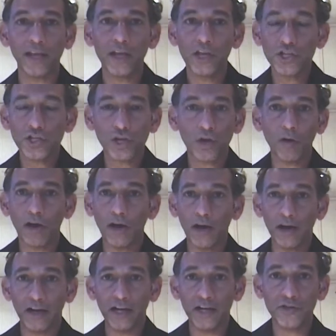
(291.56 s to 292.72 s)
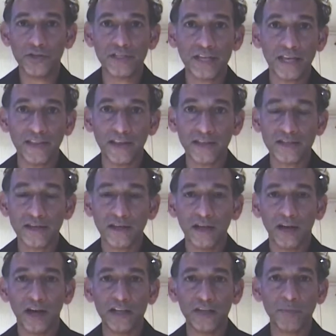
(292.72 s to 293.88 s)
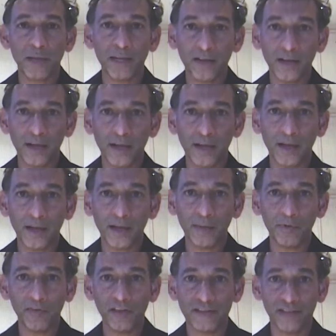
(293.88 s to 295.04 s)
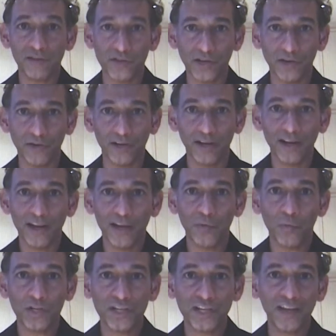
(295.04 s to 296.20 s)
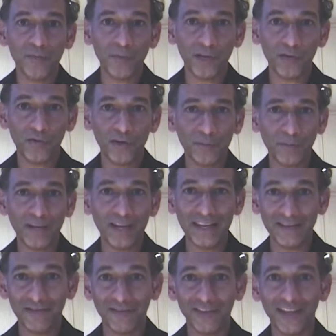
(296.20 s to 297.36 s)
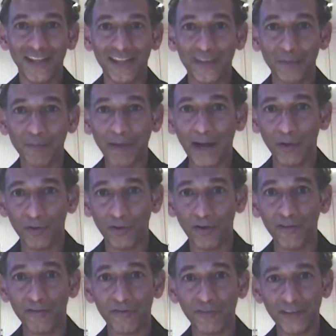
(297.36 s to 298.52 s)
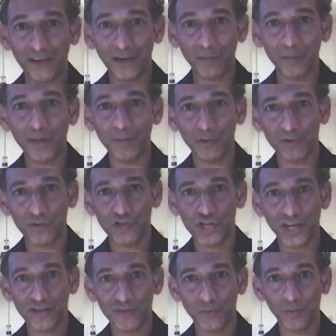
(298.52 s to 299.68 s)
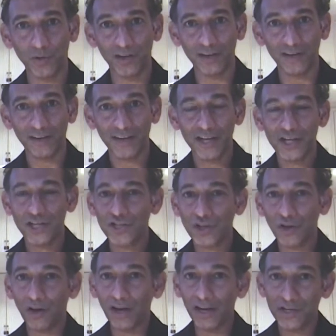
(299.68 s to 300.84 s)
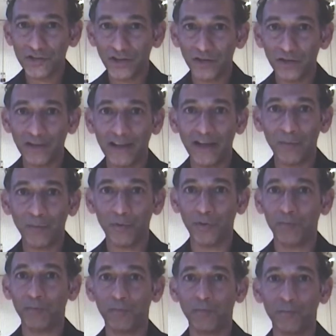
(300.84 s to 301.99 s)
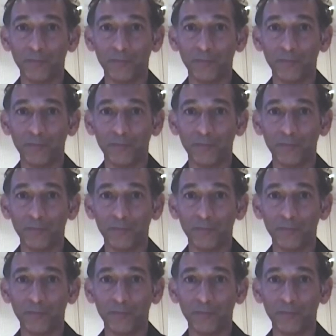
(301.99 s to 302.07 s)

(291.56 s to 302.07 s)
So I should say that I spent a couple of Save the Children, which gave me a real belief in the power of young people to change the world. So I try to now put my